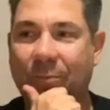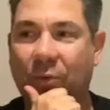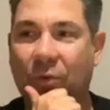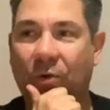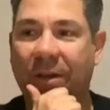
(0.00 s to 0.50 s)

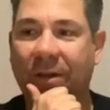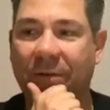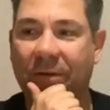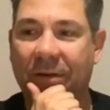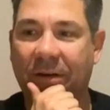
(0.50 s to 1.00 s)
ploy, and
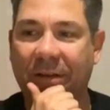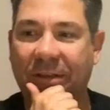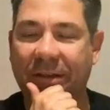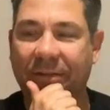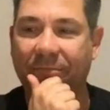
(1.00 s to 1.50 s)
I
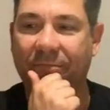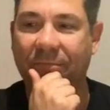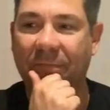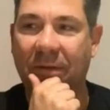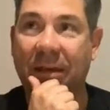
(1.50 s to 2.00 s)
think
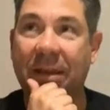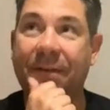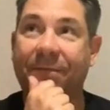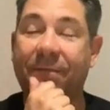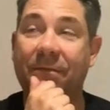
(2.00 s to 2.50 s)

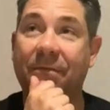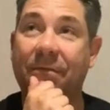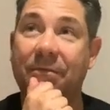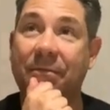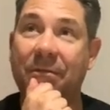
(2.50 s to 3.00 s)
if,
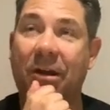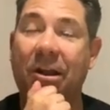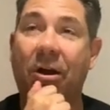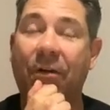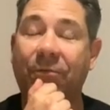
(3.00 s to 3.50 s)
like,
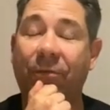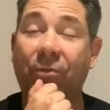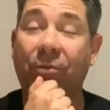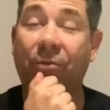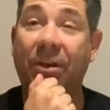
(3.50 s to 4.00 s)
I've
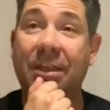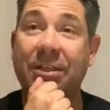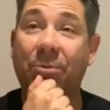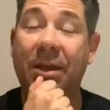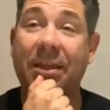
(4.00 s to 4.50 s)
read things
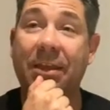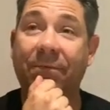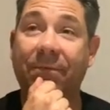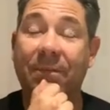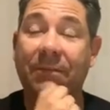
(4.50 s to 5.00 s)
where
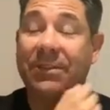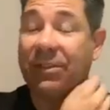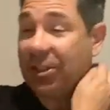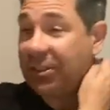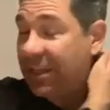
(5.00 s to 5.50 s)
they've
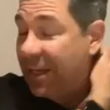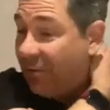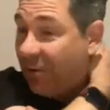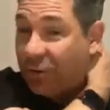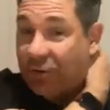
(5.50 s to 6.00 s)
suggested
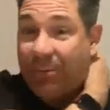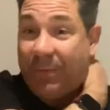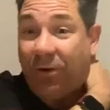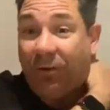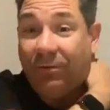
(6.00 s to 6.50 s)
Hero should have been
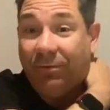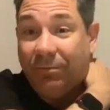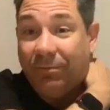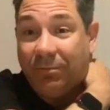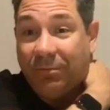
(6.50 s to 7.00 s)
on
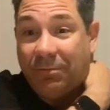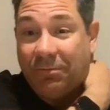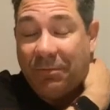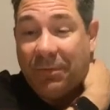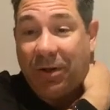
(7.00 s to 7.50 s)

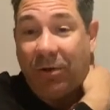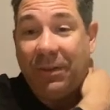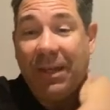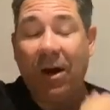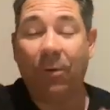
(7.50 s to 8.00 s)

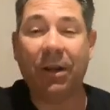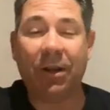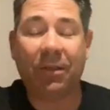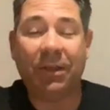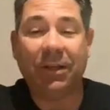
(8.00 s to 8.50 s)
the album, but I
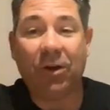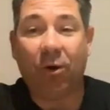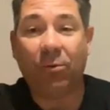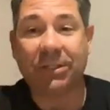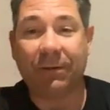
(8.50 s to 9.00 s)
don't think
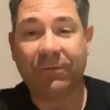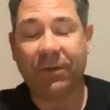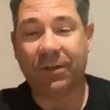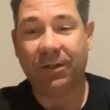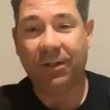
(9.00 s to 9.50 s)
Noel was up for